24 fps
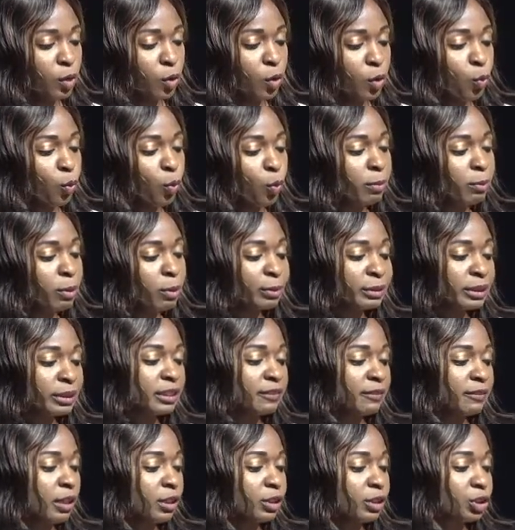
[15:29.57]
Where Moses
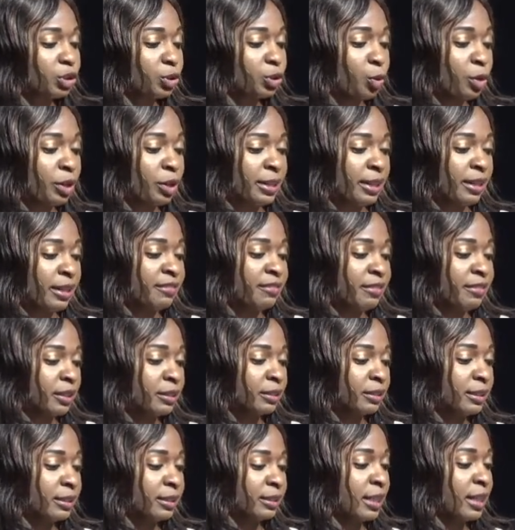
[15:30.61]
fell short and failed
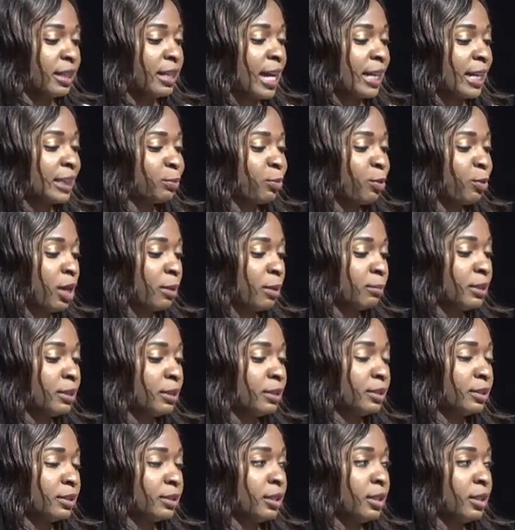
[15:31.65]
to see God's
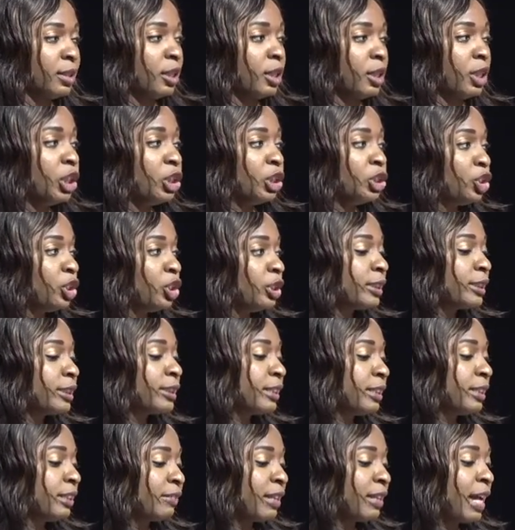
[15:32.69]
promise, Jesus
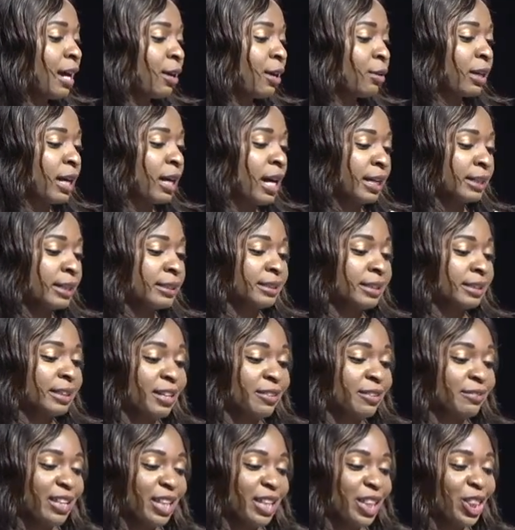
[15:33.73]
lived out God's
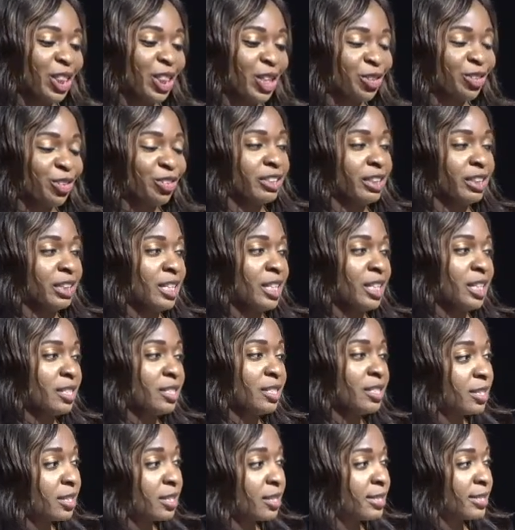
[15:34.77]
love literally
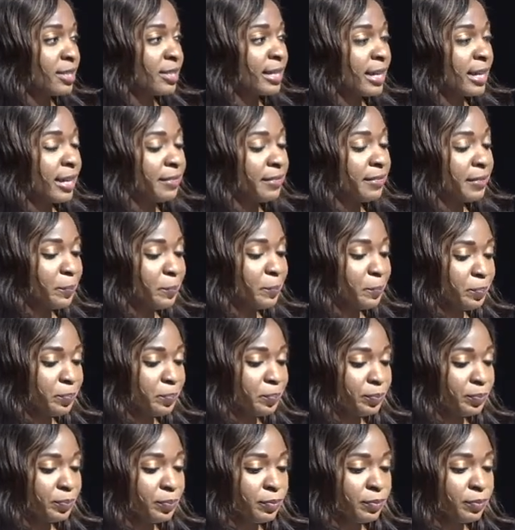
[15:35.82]
to his death
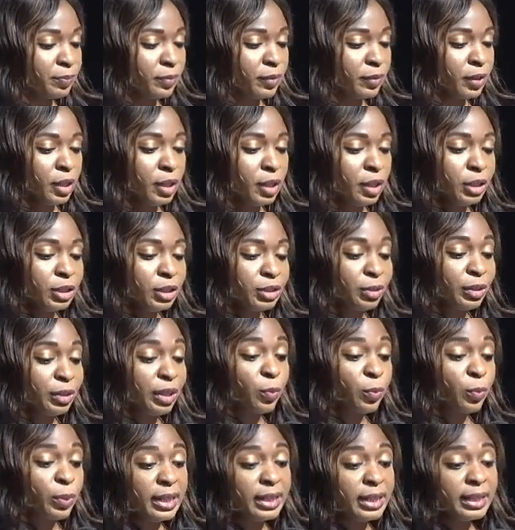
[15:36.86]
so that
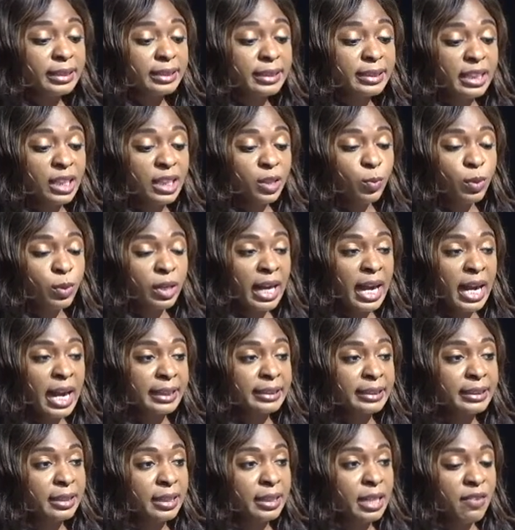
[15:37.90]
we can see what
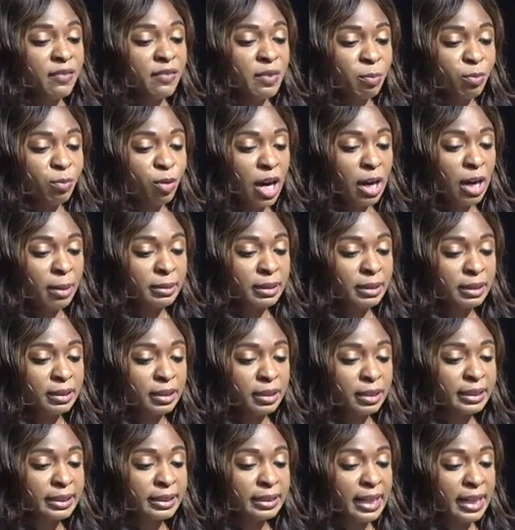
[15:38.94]
God's love and promise
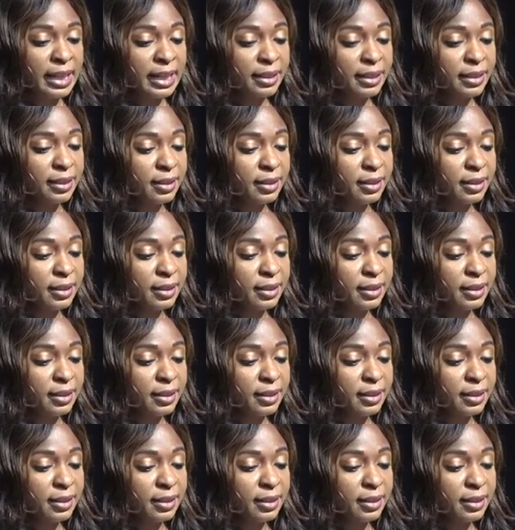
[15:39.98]
looks like,